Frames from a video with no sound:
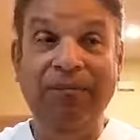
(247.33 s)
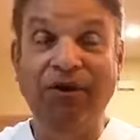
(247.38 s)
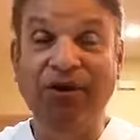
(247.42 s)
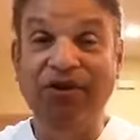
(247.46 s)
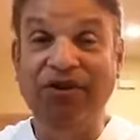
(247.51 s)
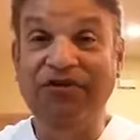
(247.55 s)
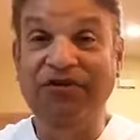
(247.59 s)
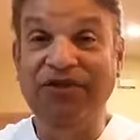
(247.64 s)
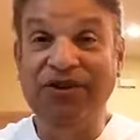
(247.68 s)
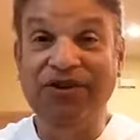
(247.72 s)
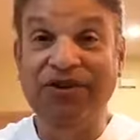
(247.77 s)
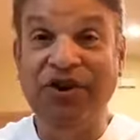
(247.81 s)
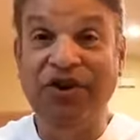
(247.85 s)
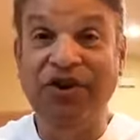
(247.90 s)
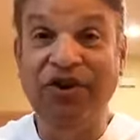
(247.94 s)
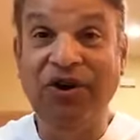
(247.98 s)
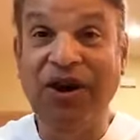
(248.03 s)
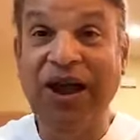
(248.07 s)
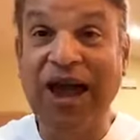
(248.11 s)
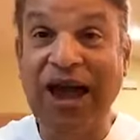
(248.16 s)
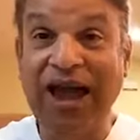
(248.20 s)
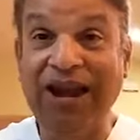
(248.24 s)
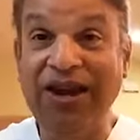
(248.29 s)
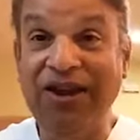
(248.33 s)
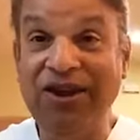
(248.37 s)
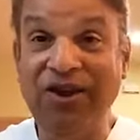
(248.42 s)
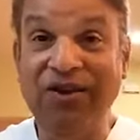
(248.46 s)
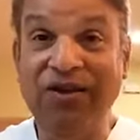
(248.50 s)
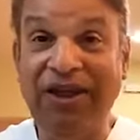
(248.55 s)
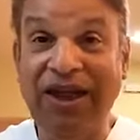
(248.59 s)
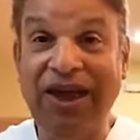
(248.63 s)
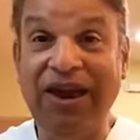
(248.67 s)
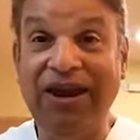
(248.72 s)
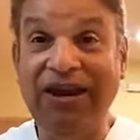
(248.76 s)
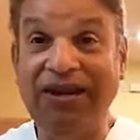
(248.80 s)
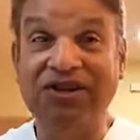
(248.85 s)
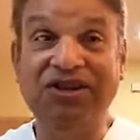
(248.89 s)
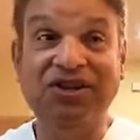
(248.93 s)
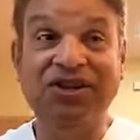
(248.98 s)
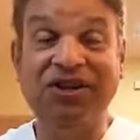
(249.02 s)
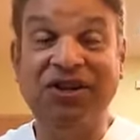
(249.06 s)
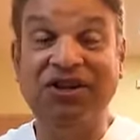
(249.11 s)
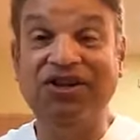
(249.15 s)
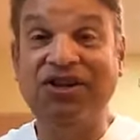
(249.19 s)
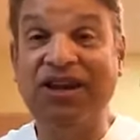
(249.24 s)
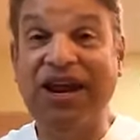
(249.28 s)
And most of us don't know how to do that.
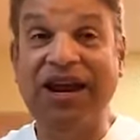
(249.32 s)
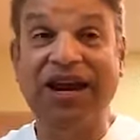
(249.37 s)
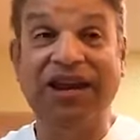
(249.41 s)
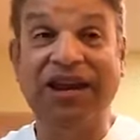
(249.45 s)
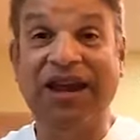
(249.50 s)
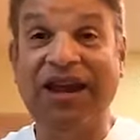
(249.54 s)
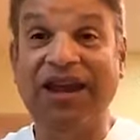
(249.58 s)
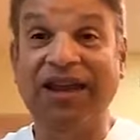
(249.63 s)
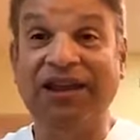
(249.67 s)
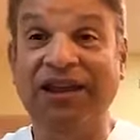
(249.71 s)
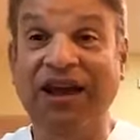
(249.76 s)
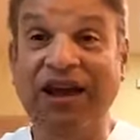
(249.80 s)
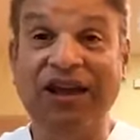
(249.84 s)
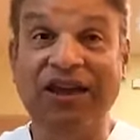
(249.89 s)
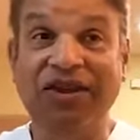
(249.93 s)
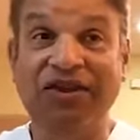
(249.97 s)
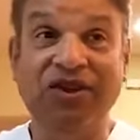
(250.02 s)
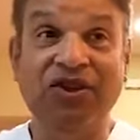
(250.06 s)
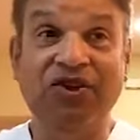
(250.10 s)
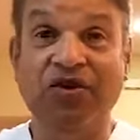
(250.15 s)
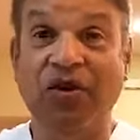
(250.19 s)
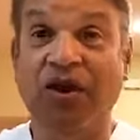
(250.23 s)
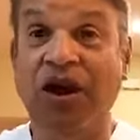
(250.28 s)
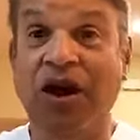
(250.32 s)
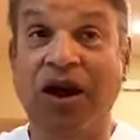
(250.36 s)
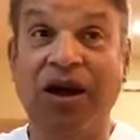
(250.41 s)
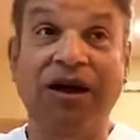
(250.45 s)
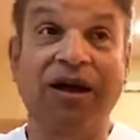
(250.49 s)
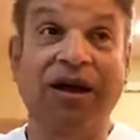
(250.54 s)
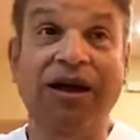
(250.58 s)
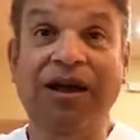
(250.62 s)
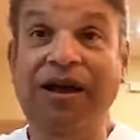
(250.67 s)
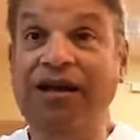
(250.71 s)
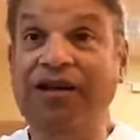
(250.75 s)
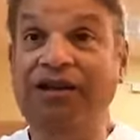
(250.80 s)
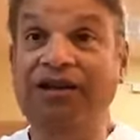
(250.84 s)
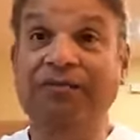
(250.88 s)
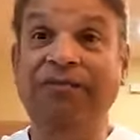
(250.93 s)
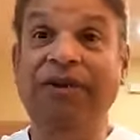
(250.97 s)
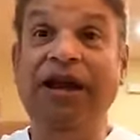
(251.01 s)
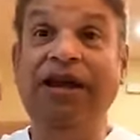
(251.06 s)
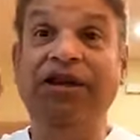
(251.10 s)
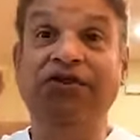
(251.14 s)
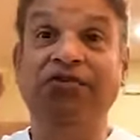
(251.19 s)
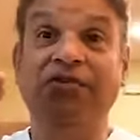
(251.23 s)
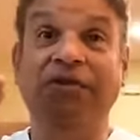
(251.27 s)
It's kind of like a luck of the draw.
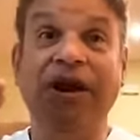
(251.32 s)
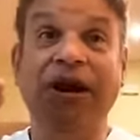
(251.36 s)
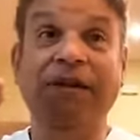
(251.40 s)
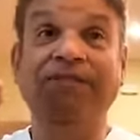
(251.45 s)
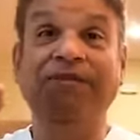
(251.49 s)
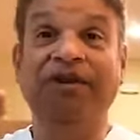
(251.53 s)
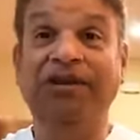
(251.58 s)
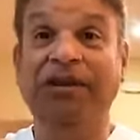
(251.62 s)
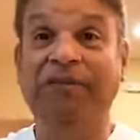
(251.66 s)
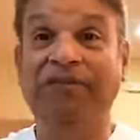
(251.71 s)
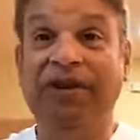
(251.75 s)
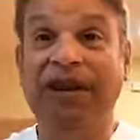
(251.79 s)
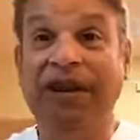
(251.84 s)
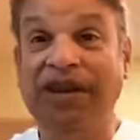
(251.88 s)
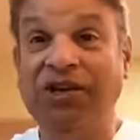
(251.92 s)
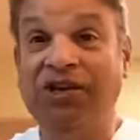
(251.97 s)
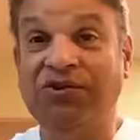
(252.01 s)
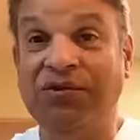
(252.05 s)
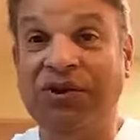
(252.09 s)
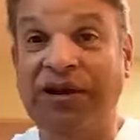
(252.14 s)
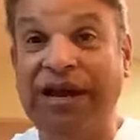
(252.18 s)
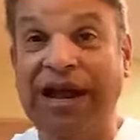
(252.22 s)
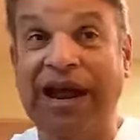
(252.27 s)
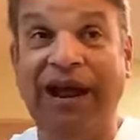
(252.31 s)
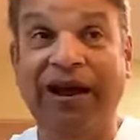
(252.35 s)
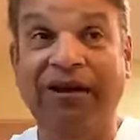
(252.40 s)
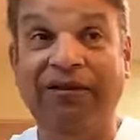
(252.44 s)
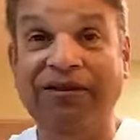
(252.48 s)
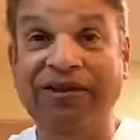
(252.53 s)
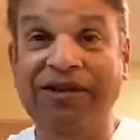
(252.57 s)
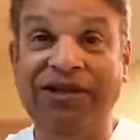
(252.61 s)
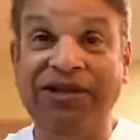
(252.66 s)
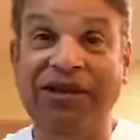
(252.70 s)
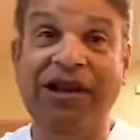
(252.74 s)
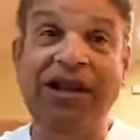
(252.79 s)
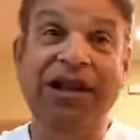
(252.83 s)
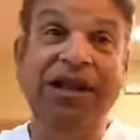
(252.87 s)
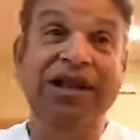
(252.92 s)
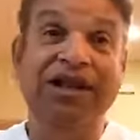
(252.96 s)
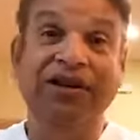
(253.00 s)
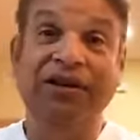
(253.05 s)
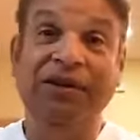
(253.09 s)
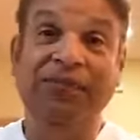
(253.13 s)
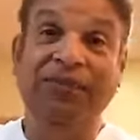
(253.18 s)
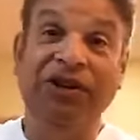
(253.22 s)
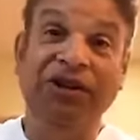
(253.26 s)
Some days are up, some days are down,
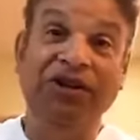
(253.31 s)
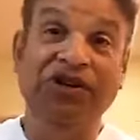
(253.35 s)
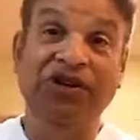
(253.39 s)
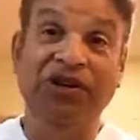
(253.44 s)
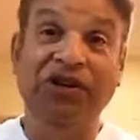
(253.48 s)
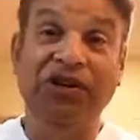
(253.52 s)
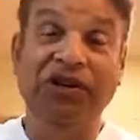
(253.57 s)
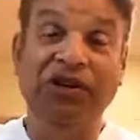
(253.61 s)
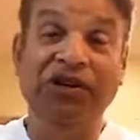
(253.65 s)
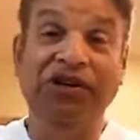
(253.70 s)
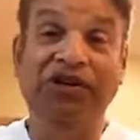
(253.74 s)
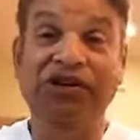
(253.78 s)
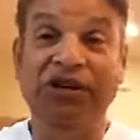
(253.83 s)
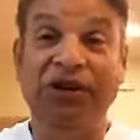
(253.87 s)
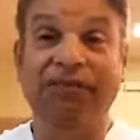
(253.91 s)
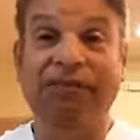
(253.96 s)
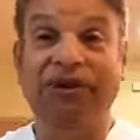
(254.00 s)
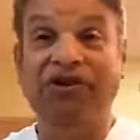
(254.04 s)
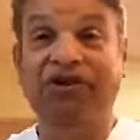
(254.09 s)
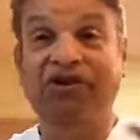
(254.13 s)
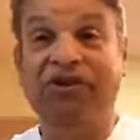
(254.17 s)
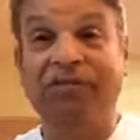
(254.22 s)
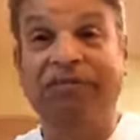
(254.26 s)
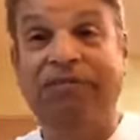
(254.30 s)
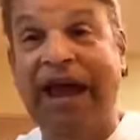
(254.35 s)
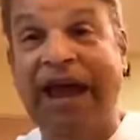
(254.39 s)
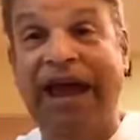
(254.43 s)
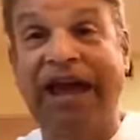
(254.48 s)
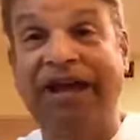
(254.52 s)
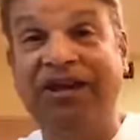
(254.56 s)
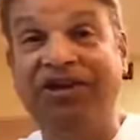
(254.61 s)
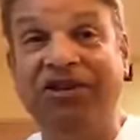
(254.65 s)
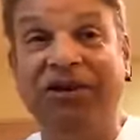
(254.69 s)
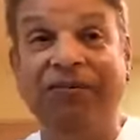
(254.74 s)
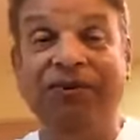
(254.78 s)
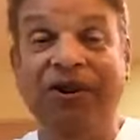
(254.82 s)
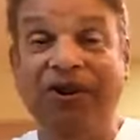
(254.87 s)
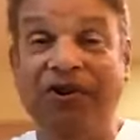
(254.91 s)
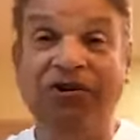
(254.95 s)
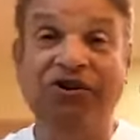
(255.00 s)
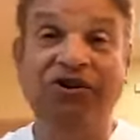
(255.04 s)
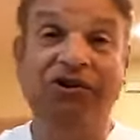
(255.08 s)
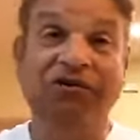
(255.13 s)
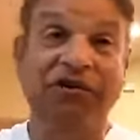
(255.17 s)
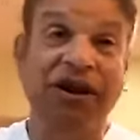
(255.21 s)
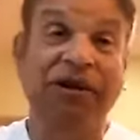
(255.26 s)
some months are good, some months are bad, some
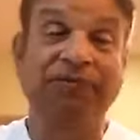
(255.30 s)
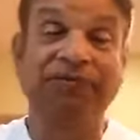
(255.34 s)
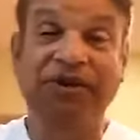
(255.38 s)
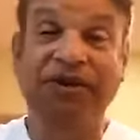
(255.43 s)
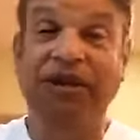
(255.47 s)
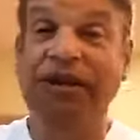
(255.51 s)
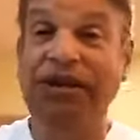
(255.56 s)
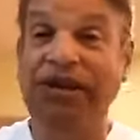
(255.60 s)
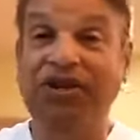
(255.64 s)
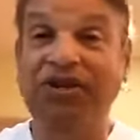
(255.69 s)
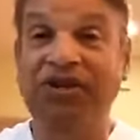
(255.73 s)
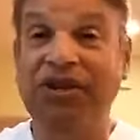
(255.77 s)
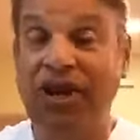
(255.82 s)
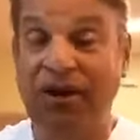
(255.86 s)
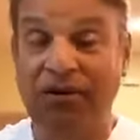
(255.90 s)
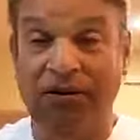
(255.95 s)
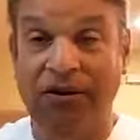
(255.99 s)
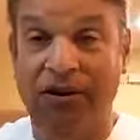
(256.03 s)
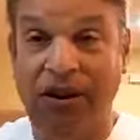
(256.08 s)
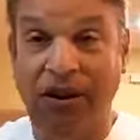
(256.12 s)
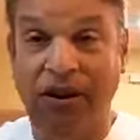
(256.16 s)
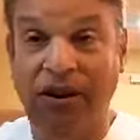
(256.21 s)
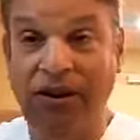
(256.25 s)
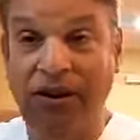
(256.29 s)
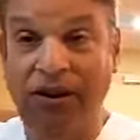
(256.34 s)
years are up, etc.